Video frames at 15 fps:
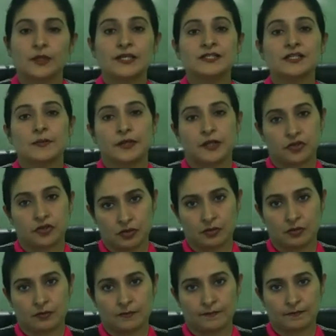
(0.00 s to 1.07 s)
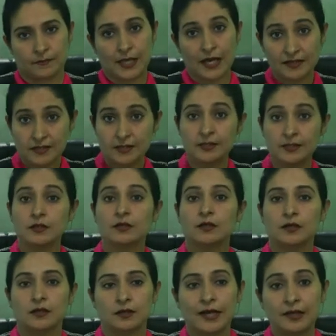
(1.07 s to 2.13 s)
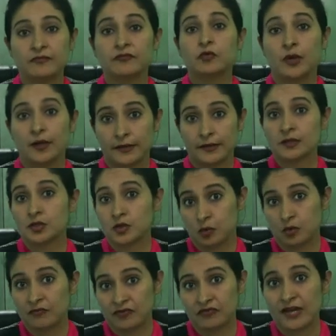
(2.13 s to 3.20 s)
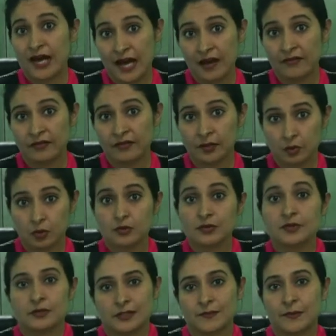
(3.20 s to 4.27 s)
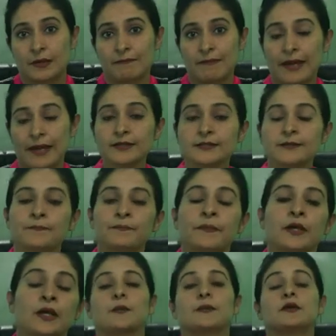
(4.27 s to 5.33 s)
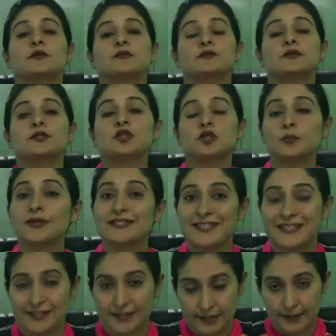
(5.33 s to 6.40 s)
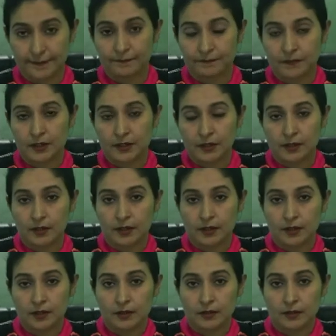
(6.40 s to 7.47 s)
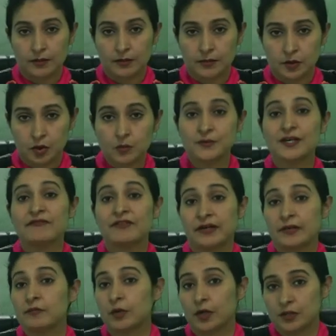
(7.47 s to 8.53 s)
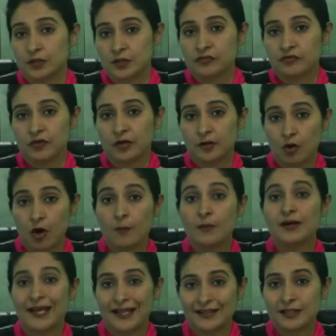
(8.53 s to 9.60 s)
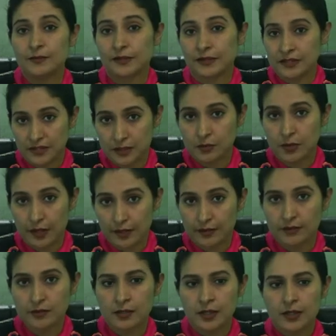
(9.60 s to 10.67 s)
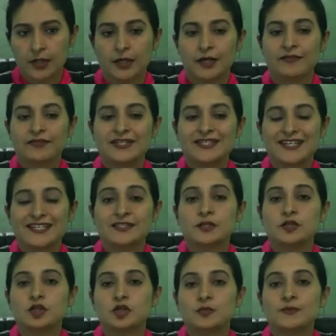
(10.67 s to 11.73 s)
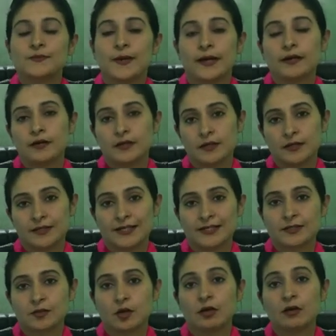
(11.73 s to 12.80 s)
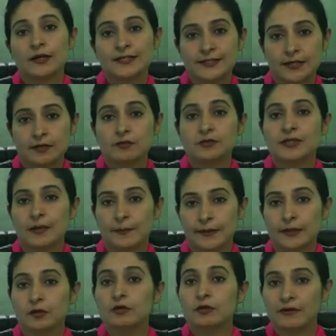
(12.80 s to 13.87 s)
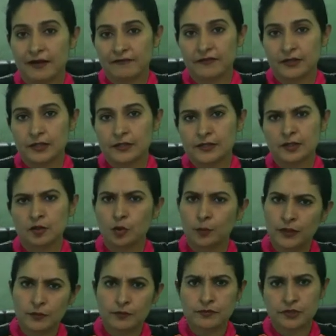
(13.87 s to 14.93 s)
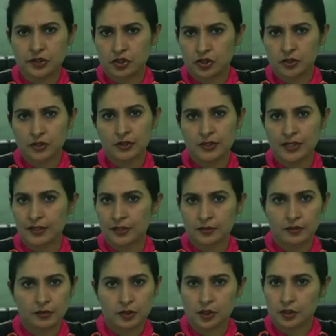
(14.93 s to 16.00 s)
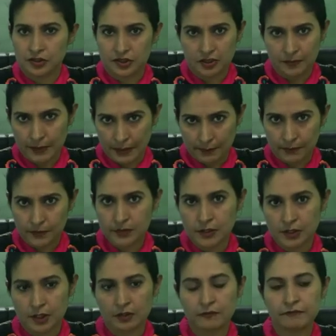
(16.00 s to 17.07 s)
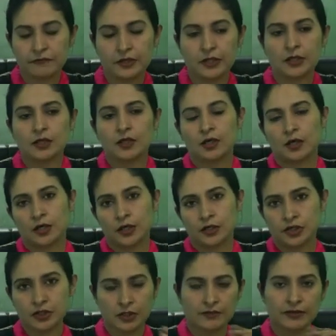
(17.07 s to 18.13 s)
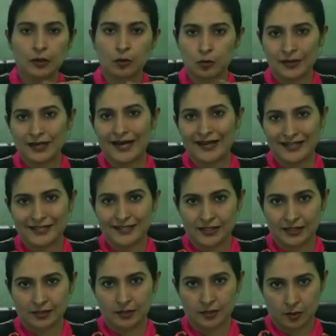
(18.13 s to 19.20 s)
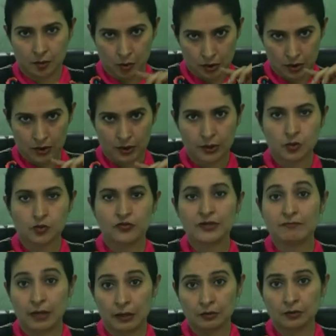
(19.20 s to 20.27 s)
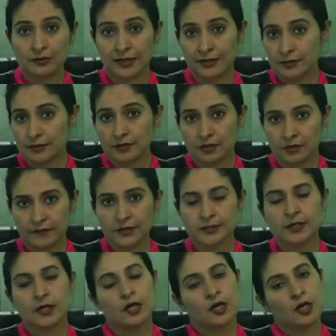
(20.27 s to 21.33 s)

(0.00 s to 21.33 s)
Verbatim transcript: insemination. That is a uh, kind of quality control which we have in the good sperm banks. Coming on to the tubal testing, the uh, tubes are very important for a normal healthy pregnancy to occur. We test the tubes by a test called hysterosalpingography. It is an OPD procedure done in the radiology department. Here we uh, just give a local anesthetic on the uterine mouth, that is cervix.